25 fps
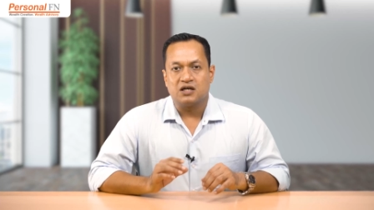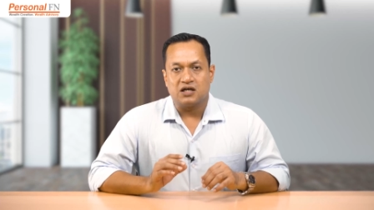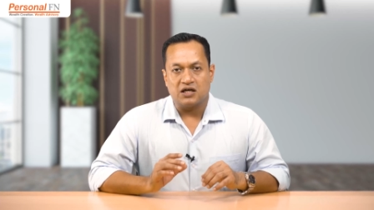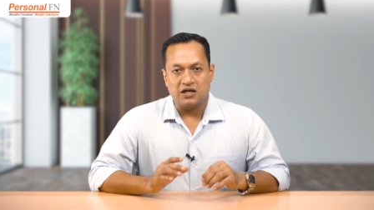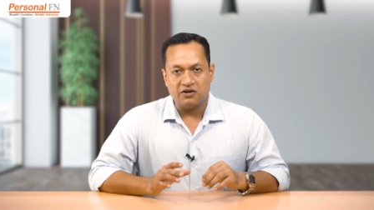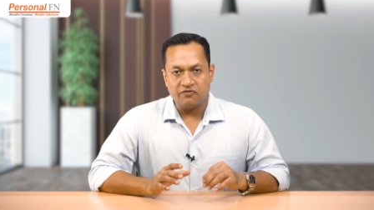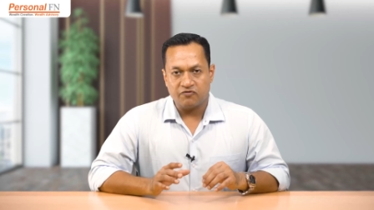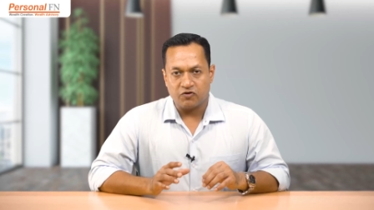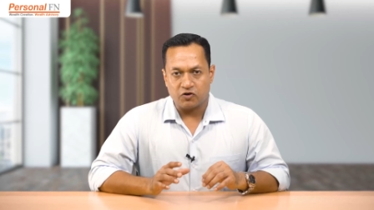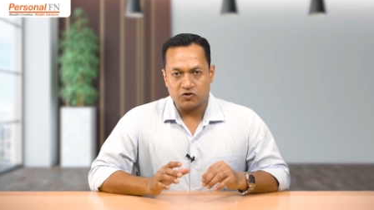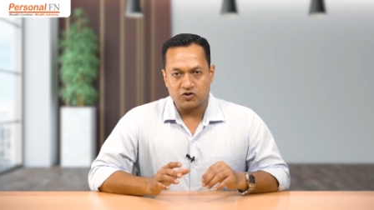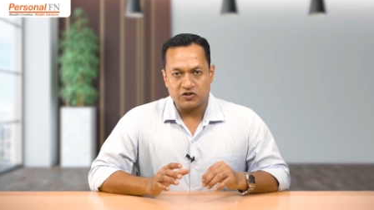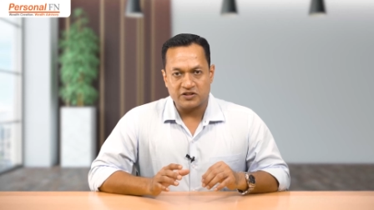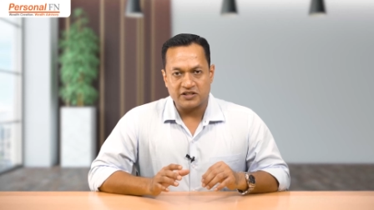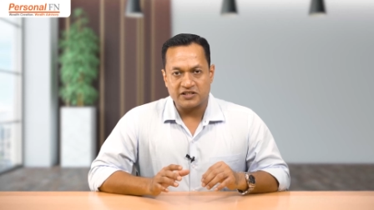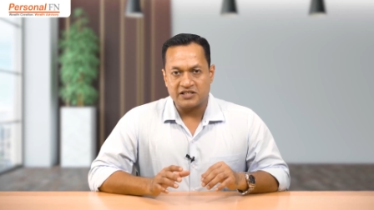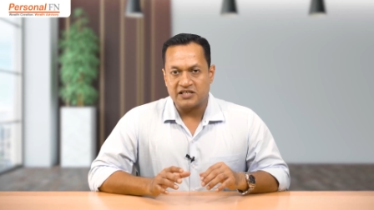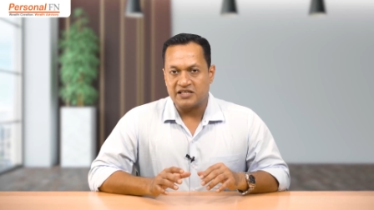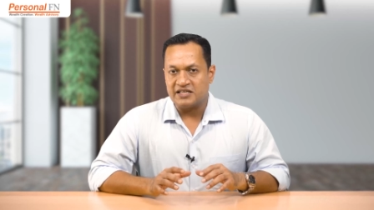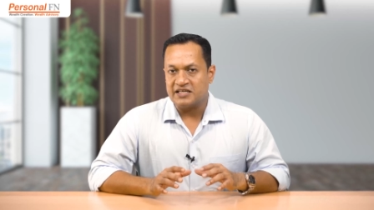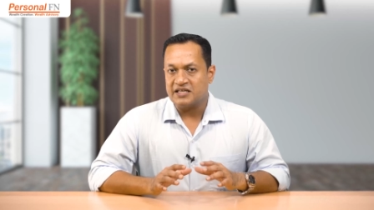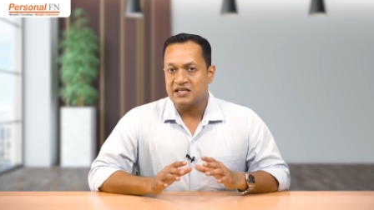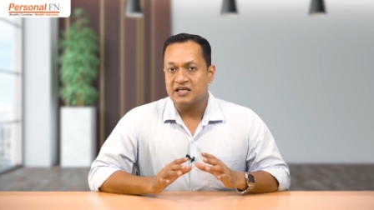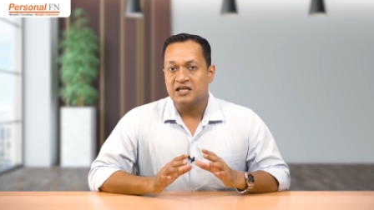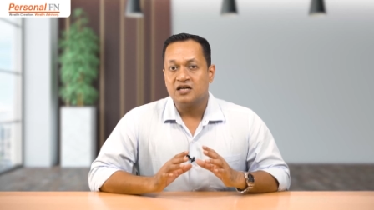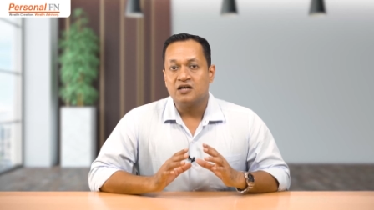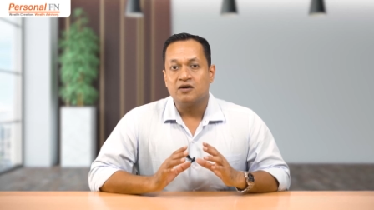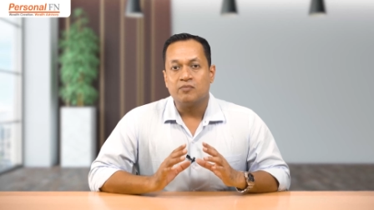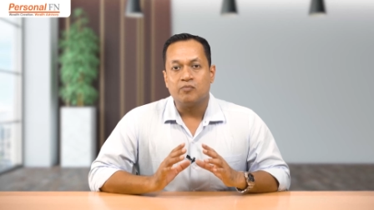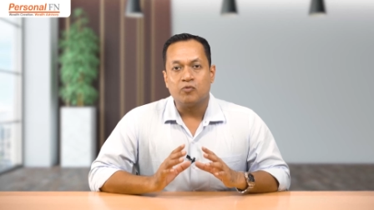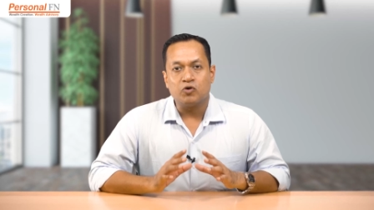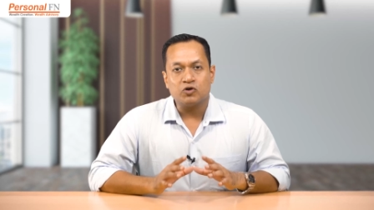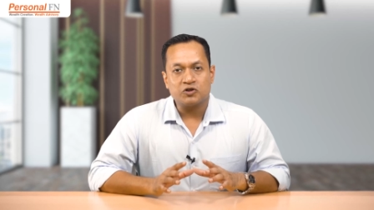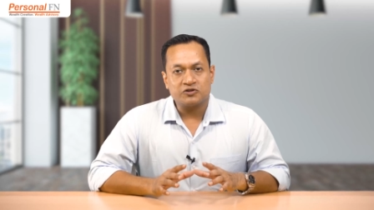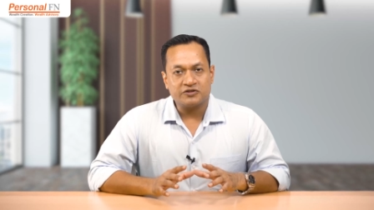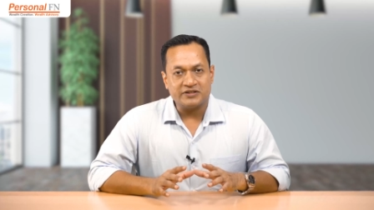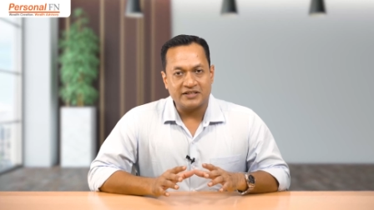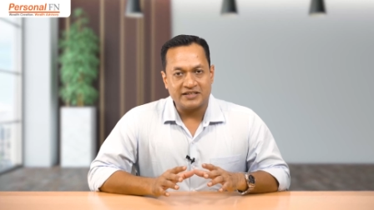Unfortunately,
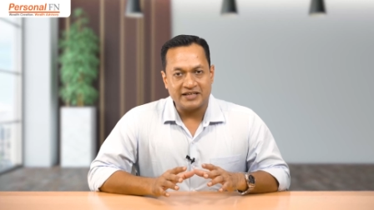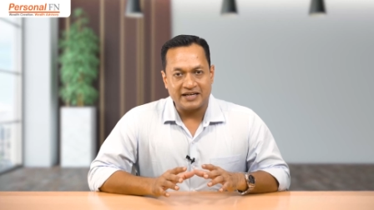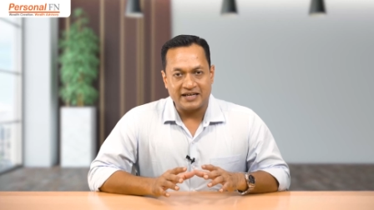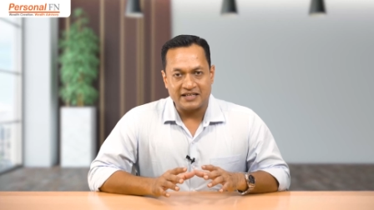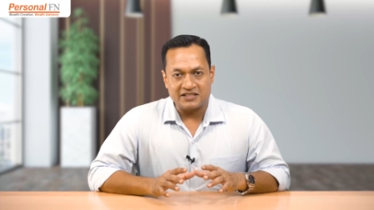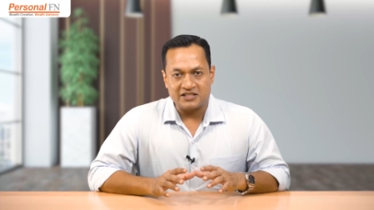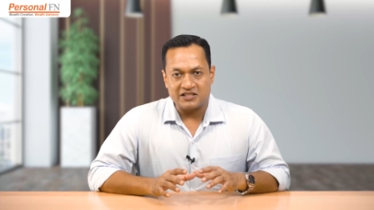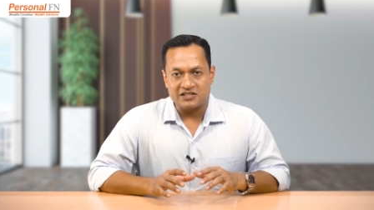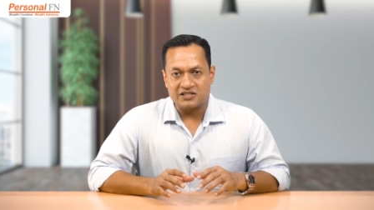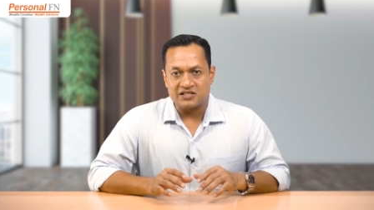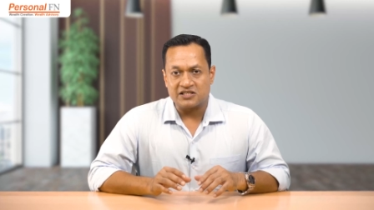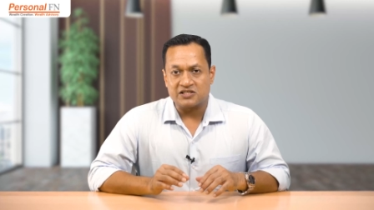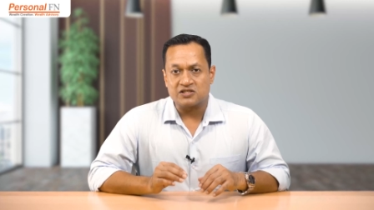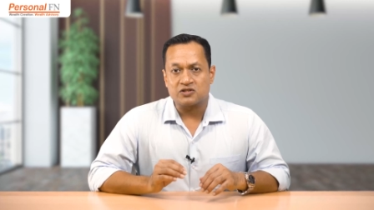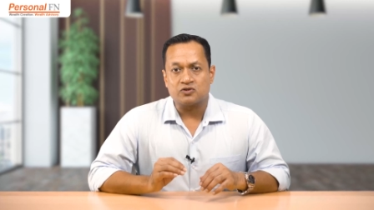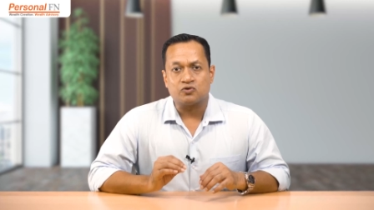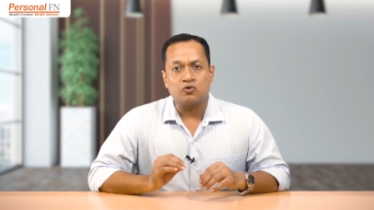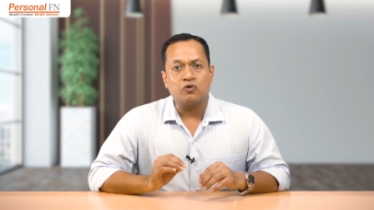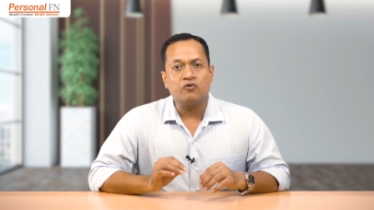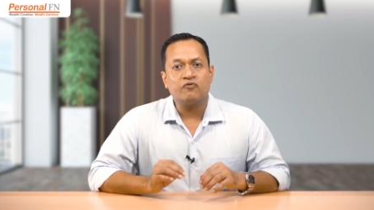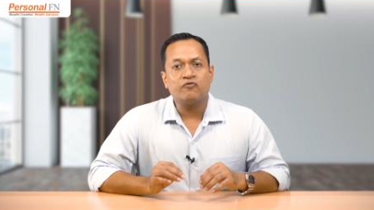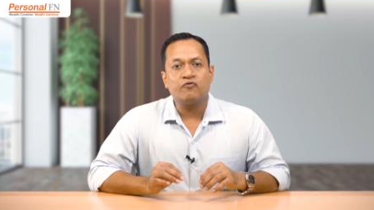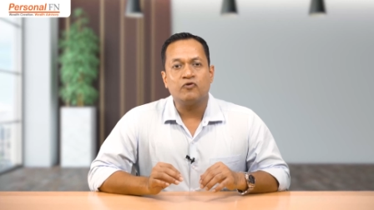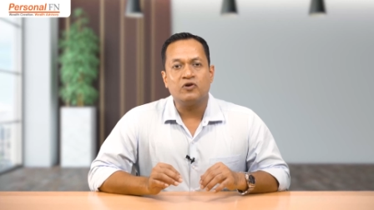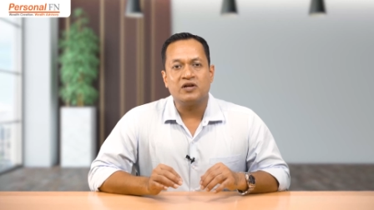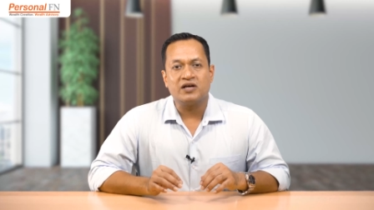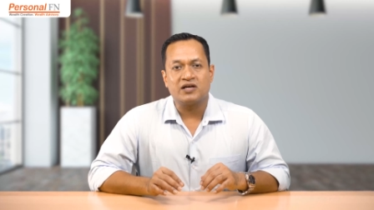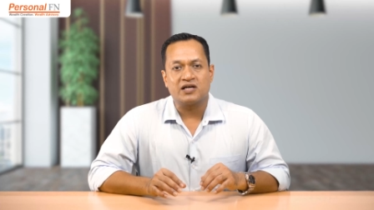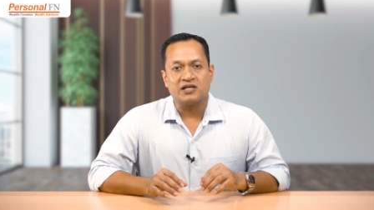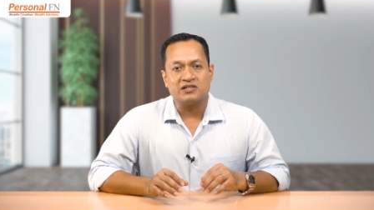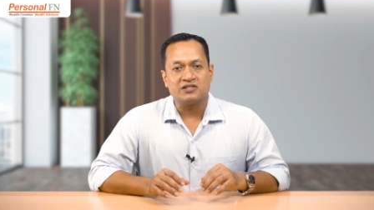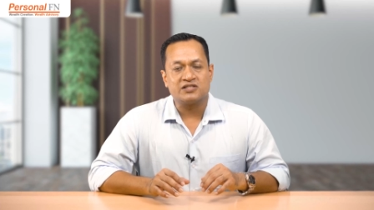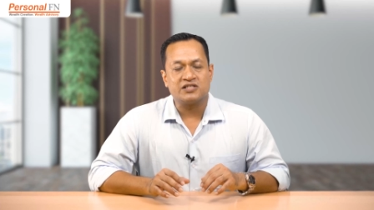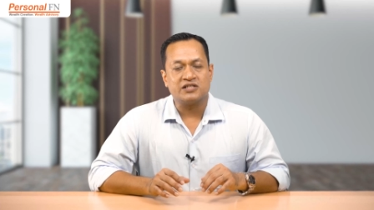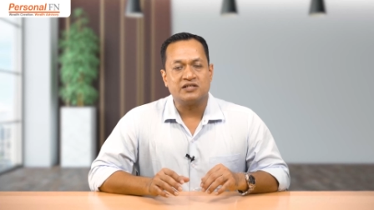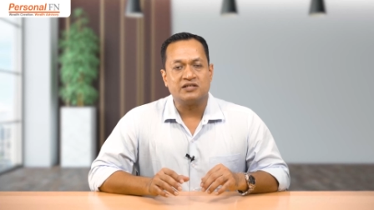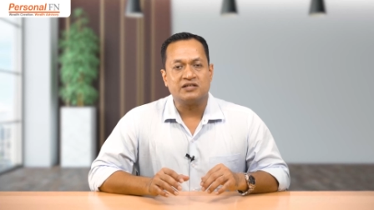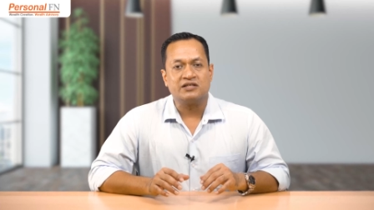most rating agencies don't fully
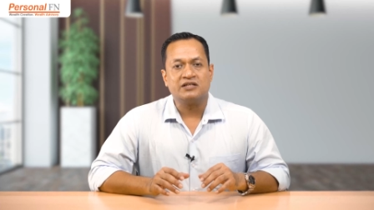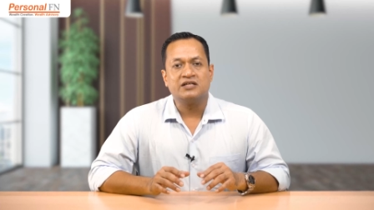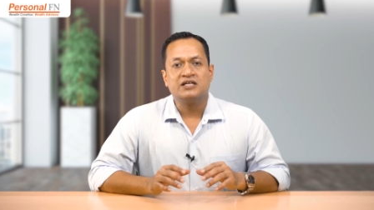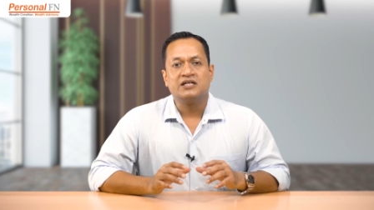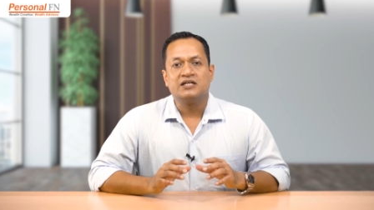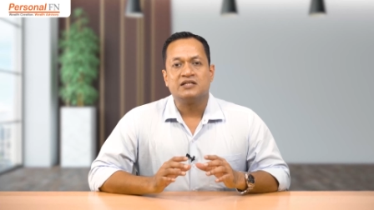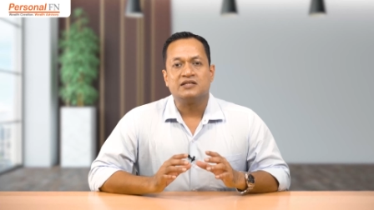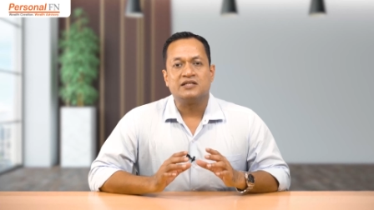consider